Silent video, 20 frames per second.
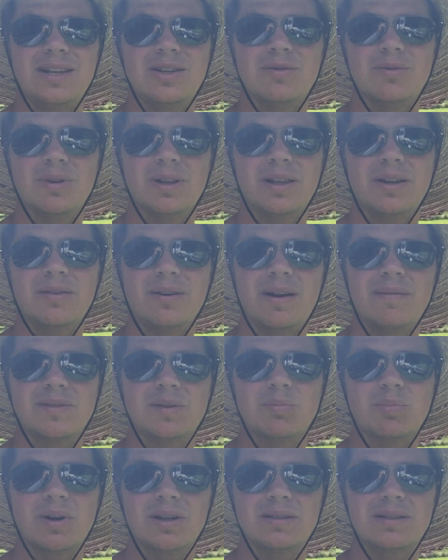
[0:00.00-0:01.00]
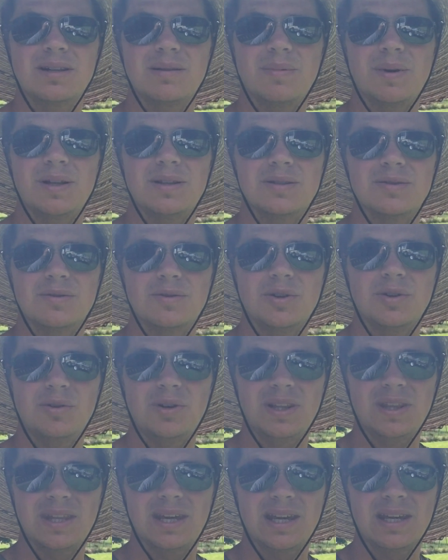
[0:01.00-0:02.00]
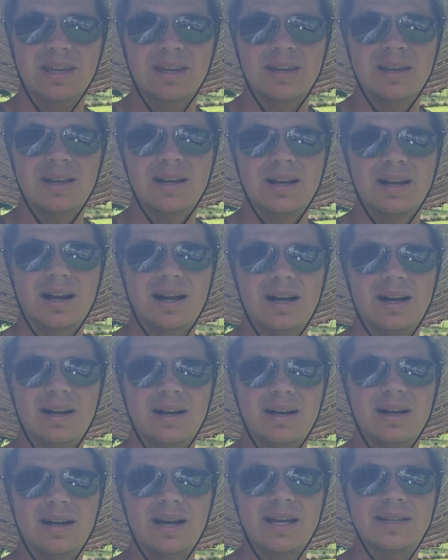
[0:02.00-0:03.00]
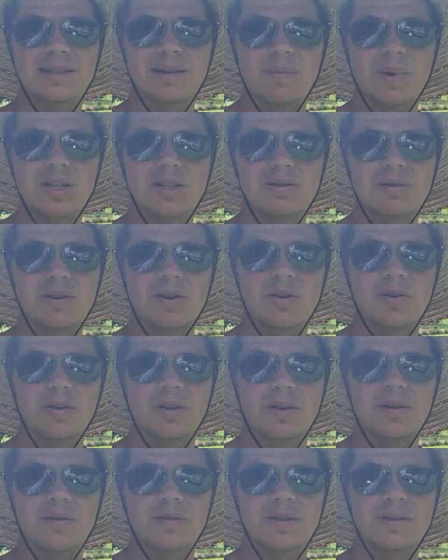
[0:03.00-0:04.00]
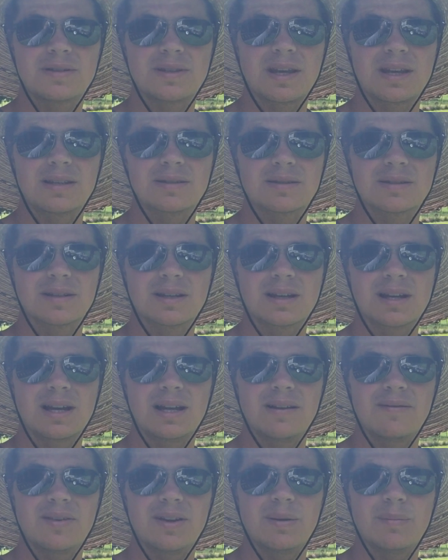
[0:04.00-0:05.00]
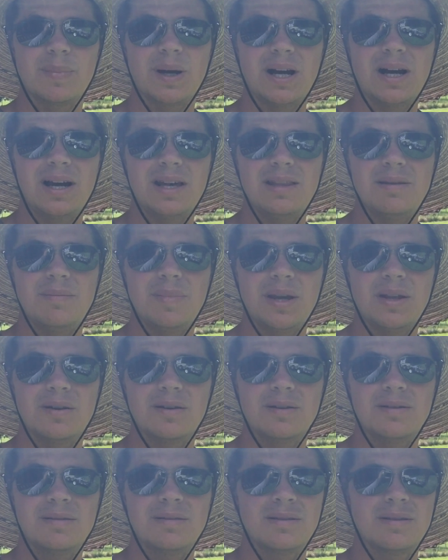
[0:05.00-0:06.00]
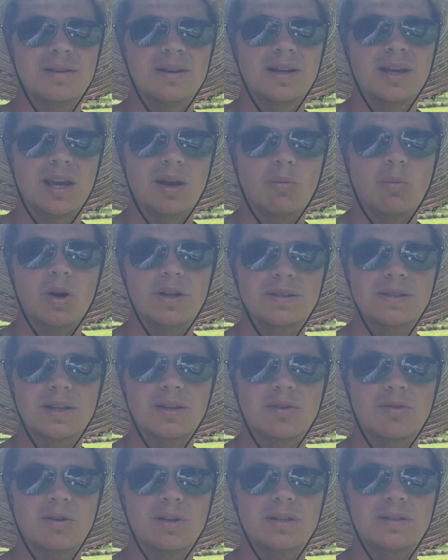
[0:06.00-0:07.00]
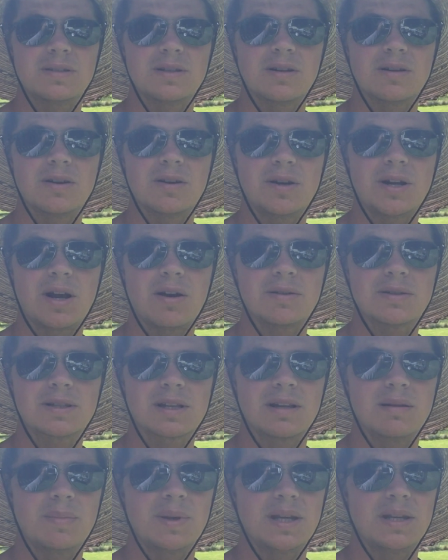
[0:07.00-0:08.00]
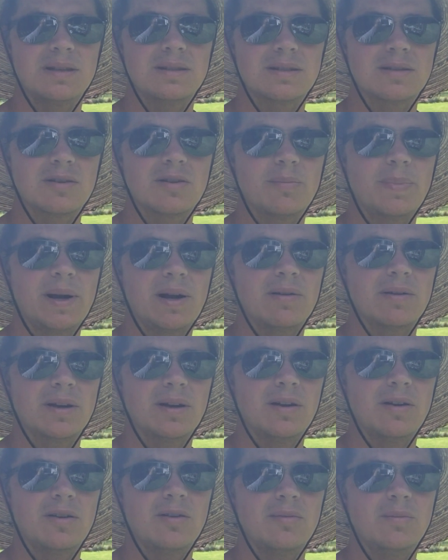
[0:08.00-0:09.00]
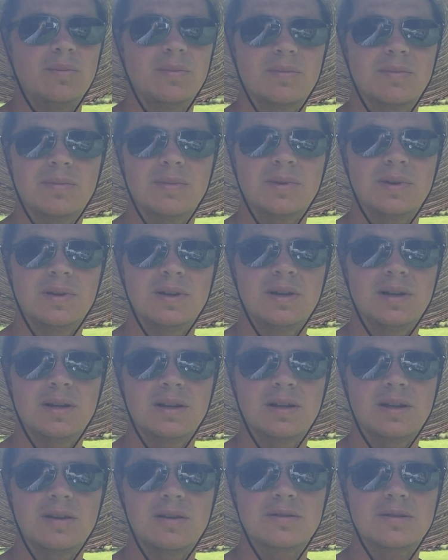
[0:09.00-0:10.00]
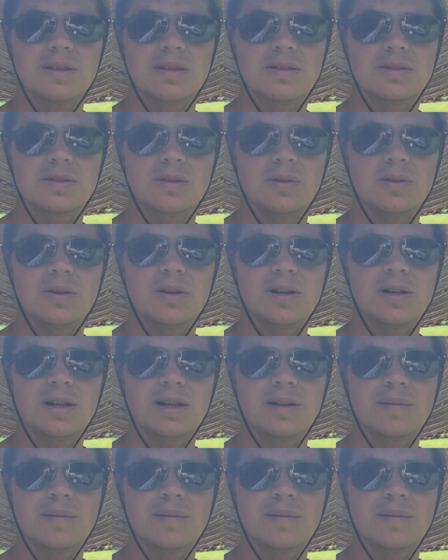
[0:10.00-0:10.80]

You really don't have to press any buttons or do anything. Uh, as I mentioned earlier, this thing's kind of in a behind the meter. It was in grid zero, now it's gonna be in zero power to home using the solar.